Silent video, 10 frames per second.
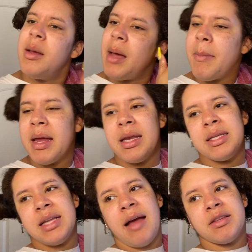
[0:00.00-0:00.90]
I mean, it
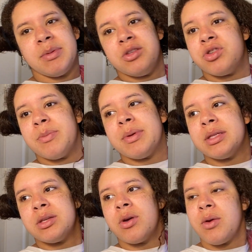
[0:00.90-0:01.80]
doesn't have to be dripping
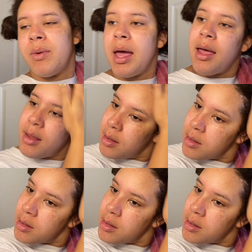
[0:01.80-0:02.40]
soaking wet,